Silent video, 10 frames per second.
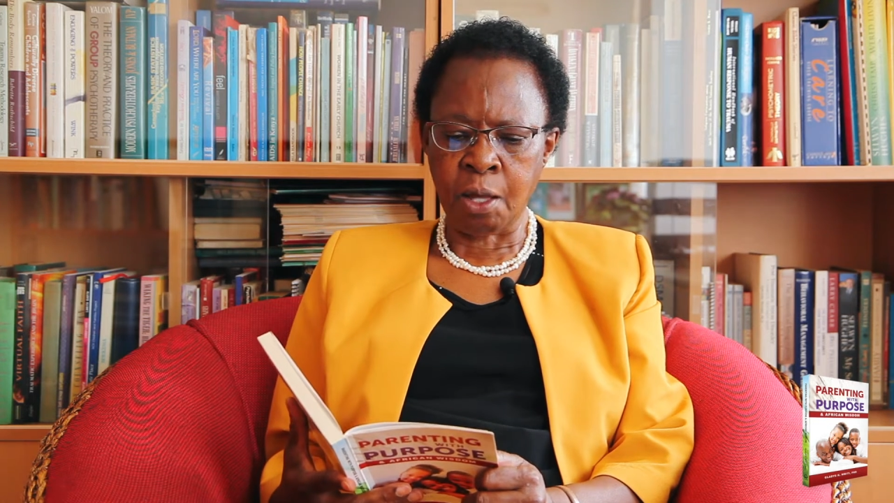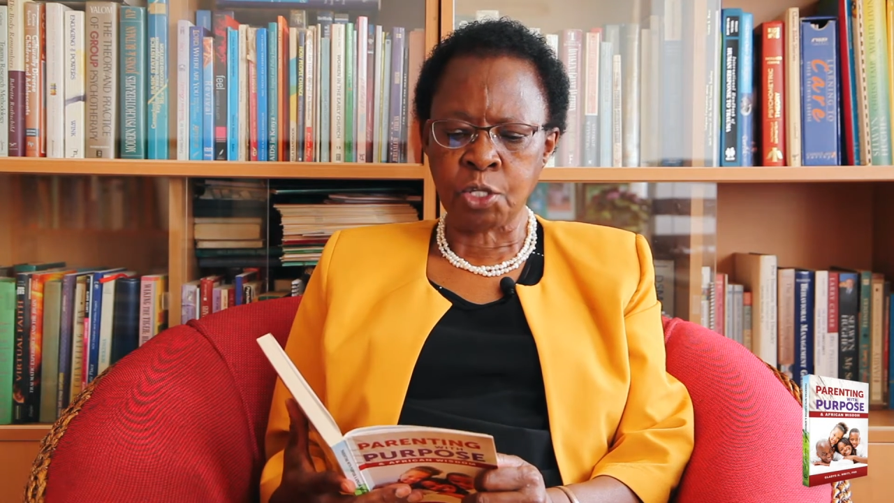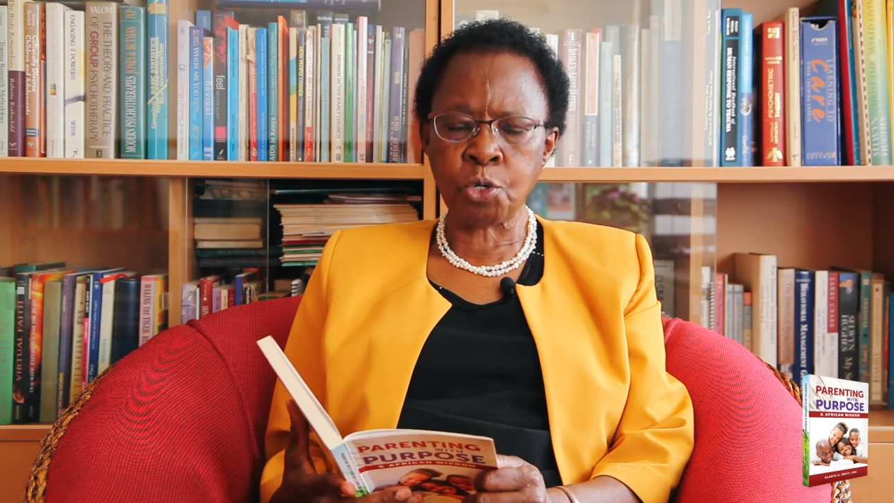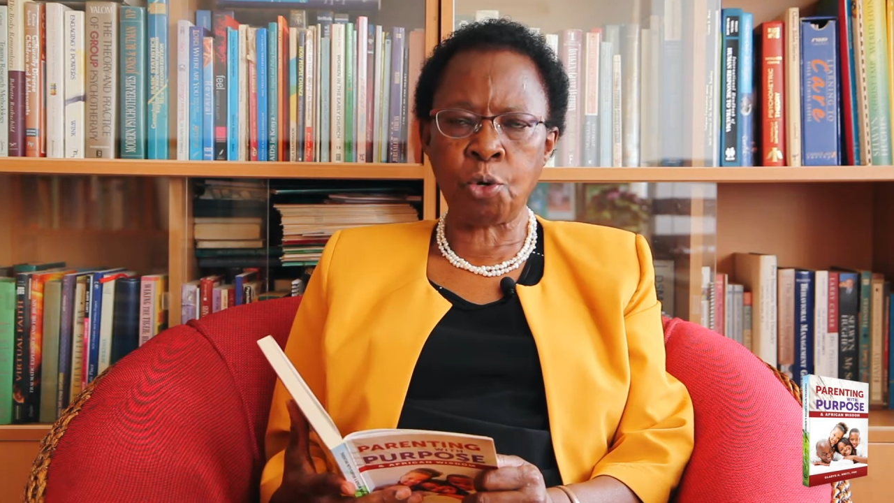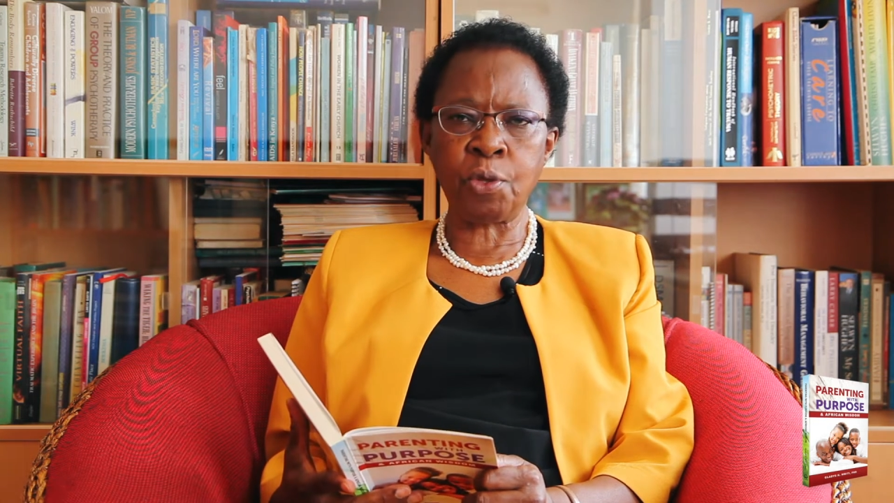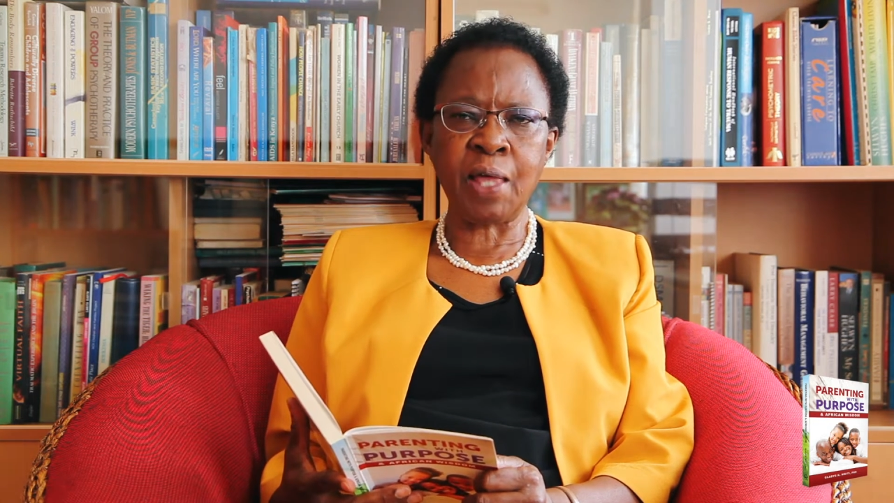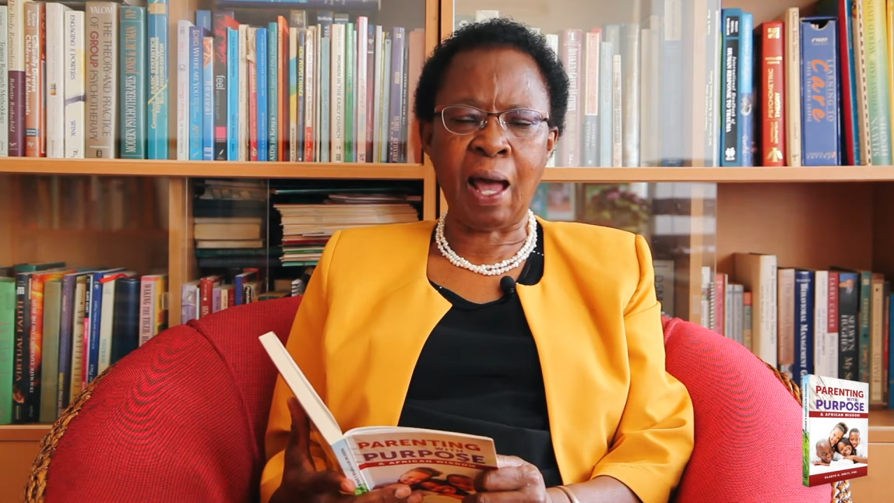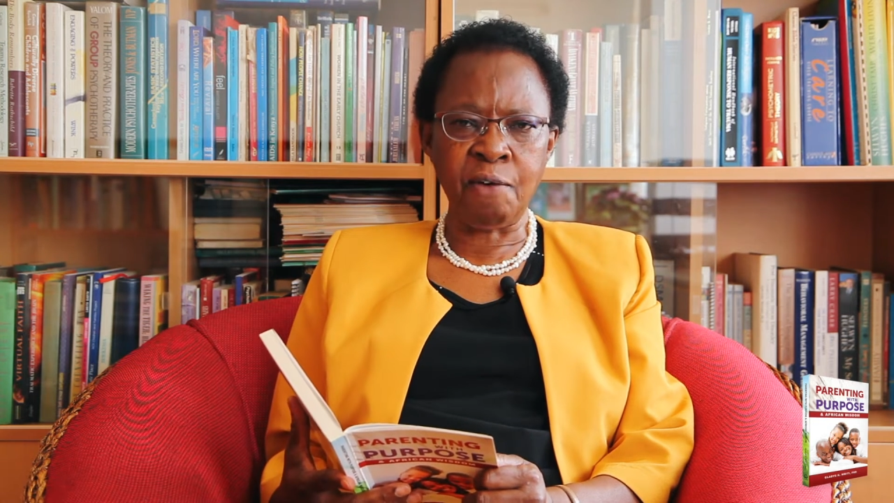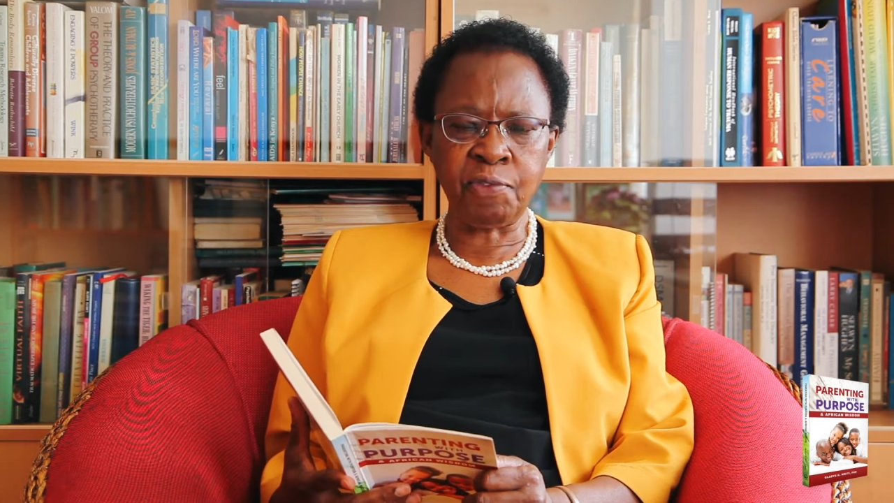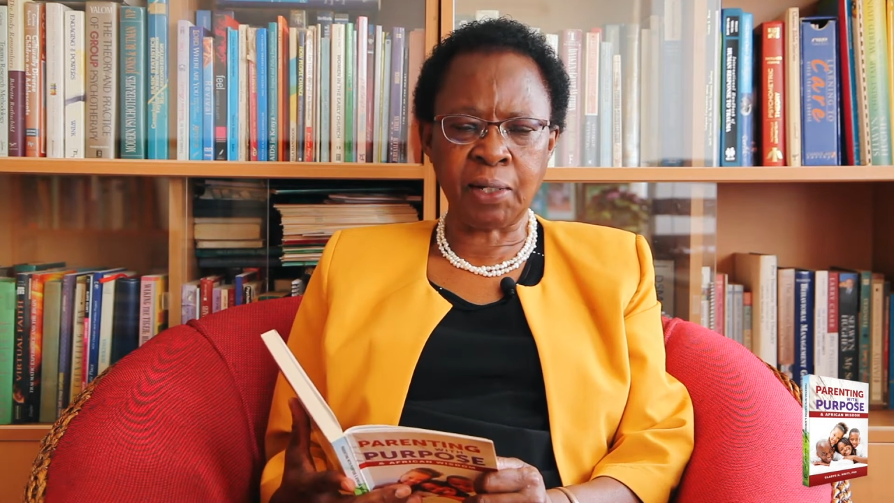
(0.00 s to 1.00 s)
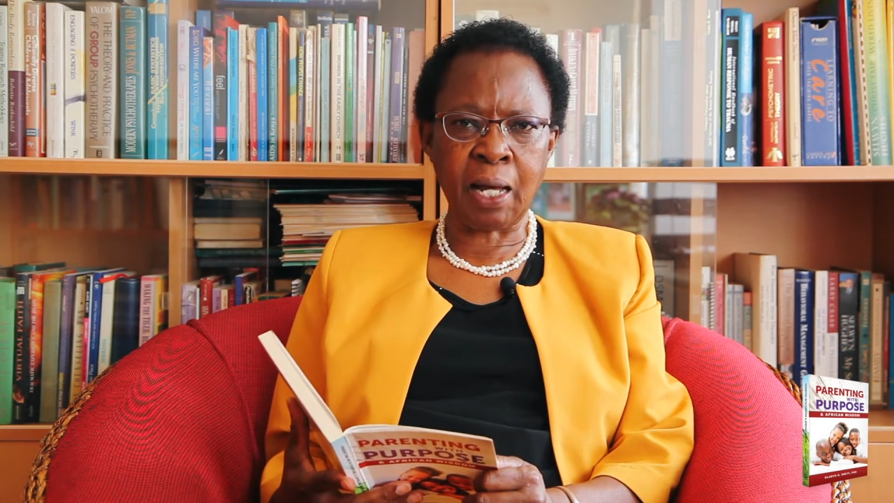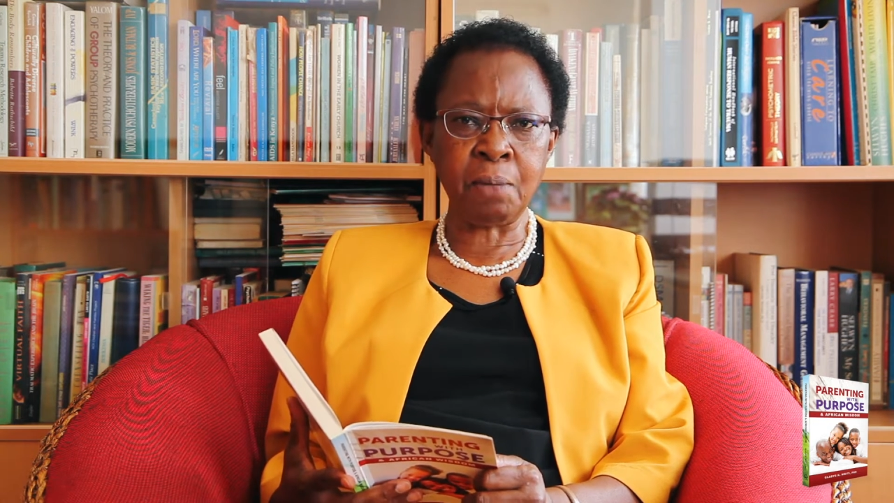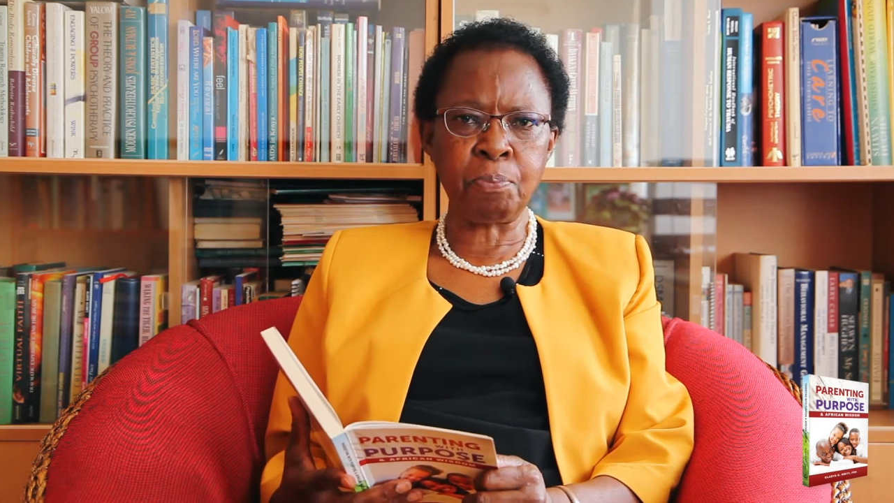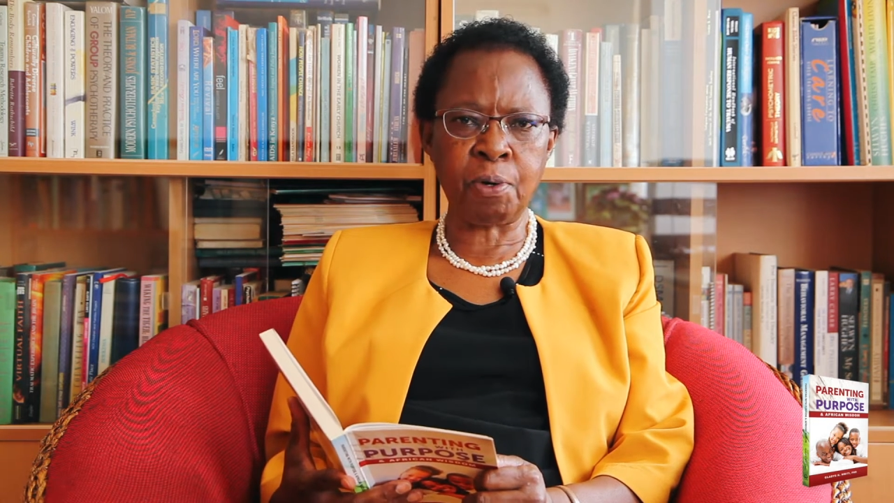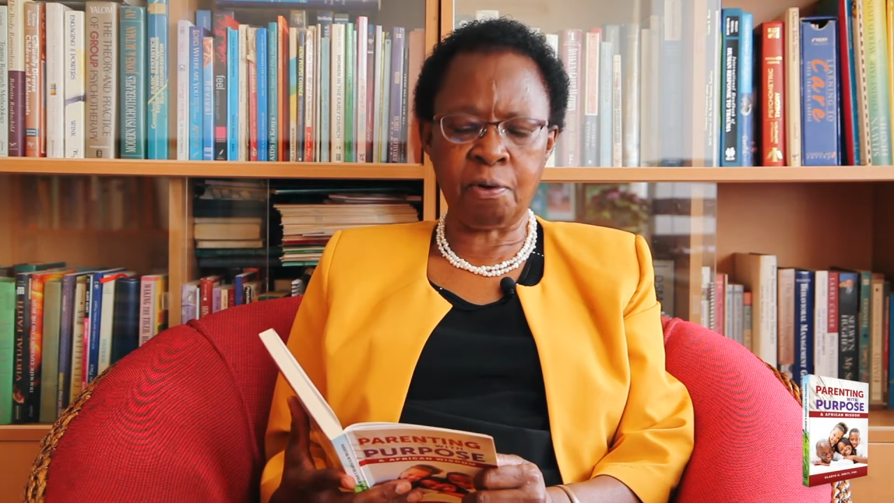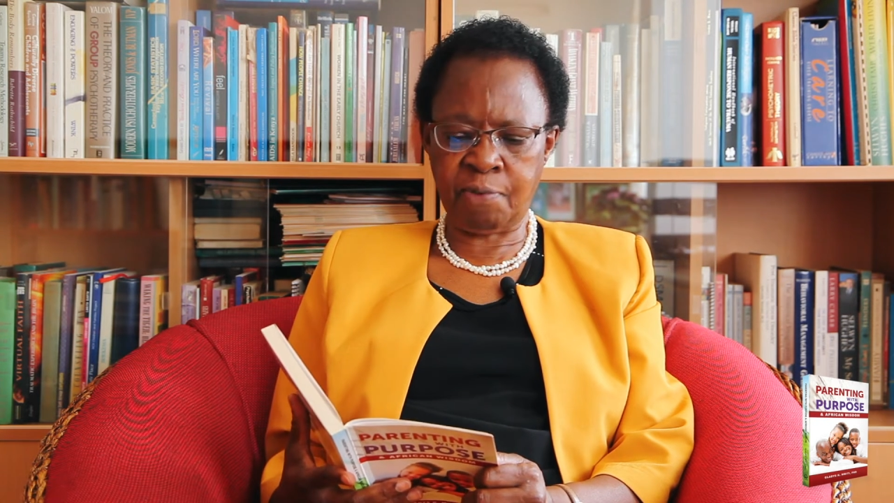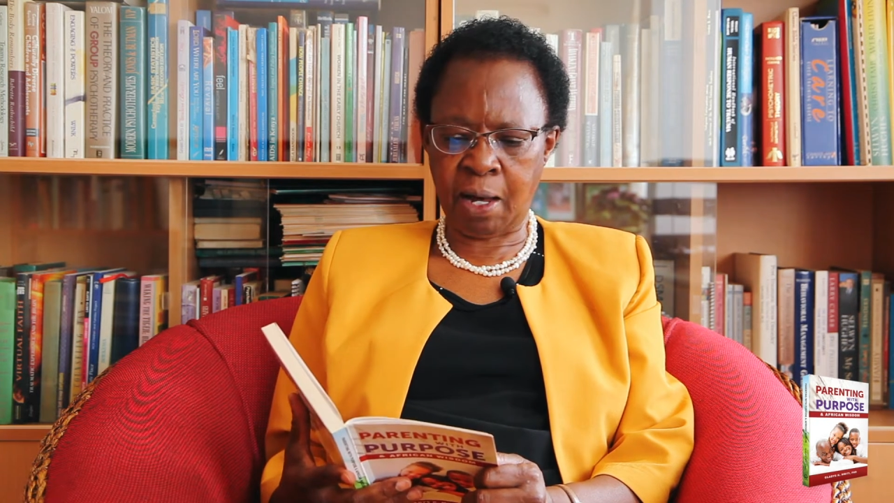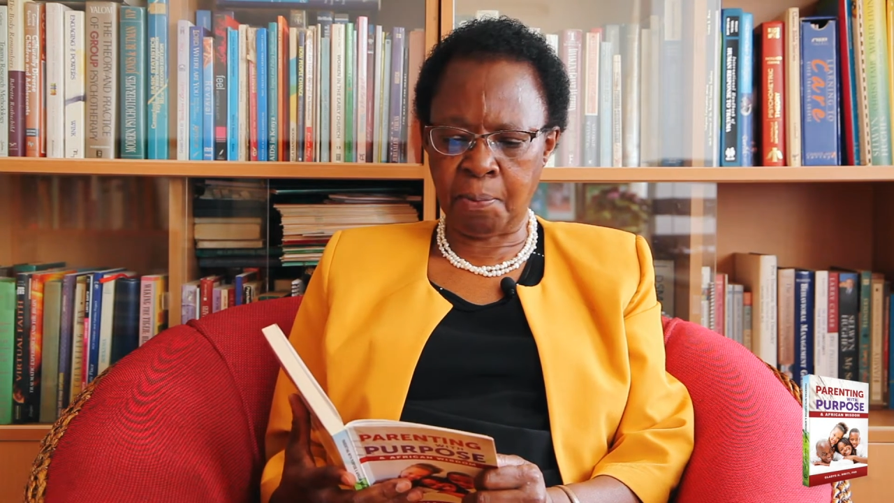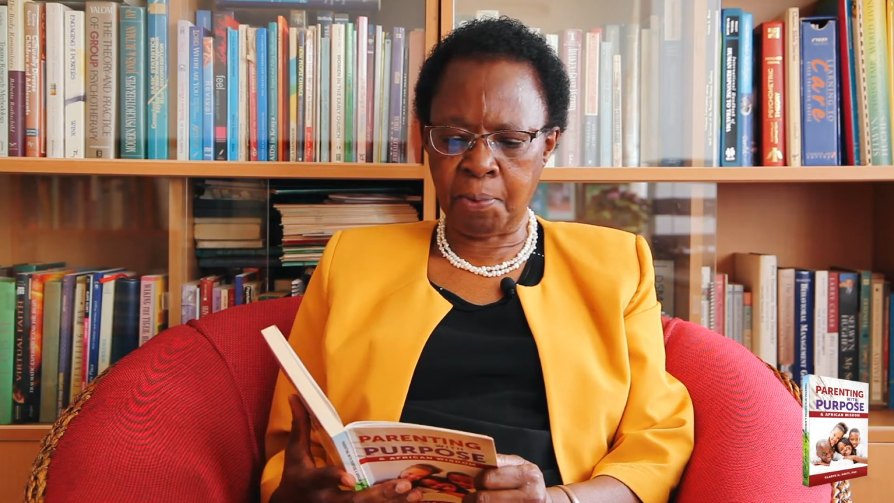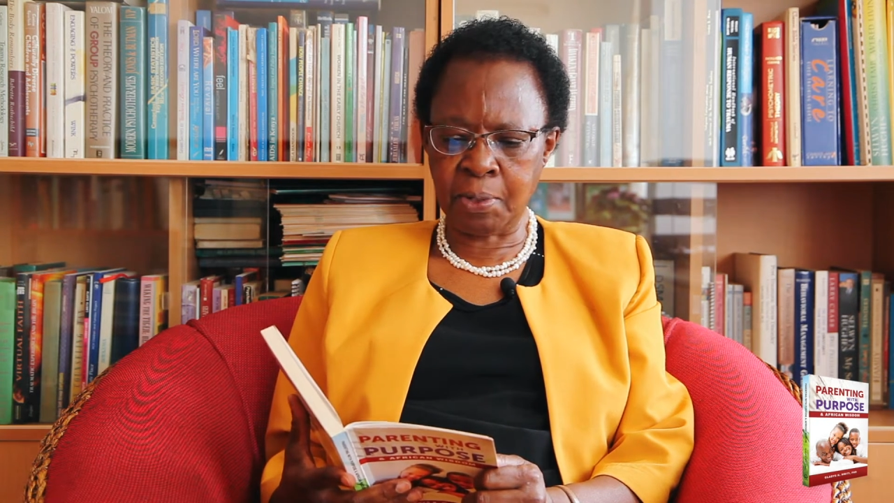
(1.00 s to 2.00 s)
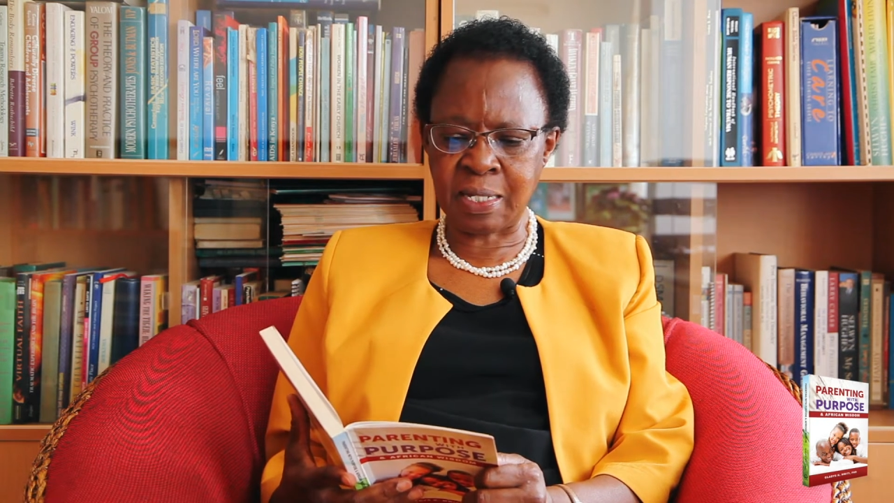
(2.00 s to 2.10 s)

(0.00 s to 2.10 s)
So the African proverb